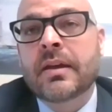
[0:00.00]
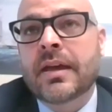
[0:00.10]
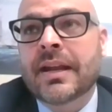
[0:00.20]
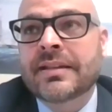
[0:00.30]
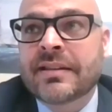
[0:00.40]

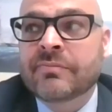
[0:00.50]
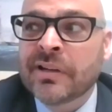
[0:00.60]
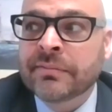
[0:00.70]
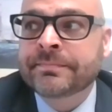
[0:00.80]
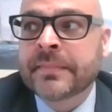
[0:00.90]
And I said,
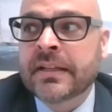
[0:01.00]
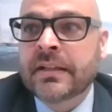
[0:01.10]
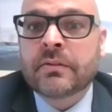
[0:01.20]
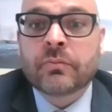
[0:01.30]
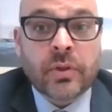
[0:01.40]
well,
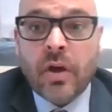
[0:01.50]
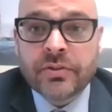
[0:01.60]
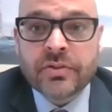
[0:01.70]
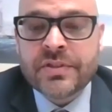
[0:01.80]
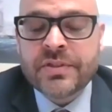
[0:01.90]
with all
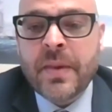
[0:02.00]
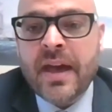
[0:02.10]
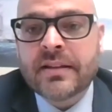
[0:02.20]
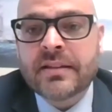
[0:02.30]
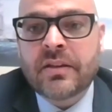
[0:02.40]
due
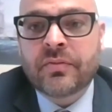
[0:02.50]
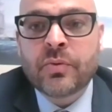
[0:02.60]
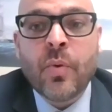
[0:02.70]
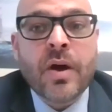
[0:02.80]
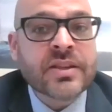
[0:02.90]
respect, if
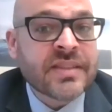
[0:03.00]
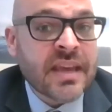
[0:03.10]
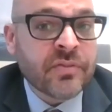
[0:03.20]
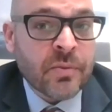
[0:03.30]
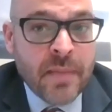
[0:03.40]
you want to
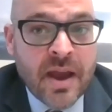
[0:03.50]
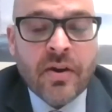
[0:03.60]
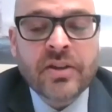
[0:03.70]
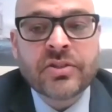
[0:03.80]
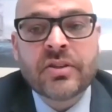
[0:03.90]
save your
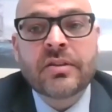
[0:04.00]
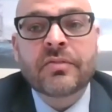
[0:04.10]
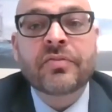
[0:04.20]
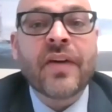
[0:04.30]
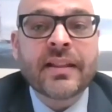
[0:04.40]
marriage,
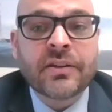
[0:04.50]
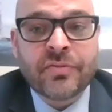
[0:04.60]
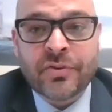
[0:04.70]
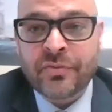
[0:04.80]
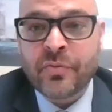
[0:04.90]
filing
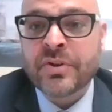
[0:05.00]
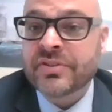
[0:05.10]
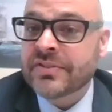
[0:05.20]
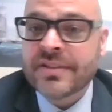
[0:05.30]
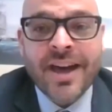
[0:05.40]
for divorce
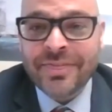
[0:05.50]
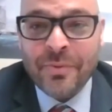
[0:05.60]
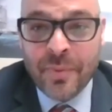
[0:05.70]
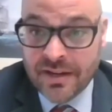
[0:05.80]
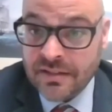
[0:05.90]
is not the
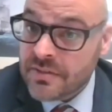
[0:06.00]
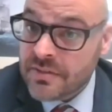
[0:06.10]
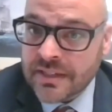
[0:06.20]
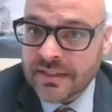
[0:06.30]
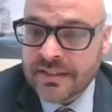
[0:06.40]
way to do it.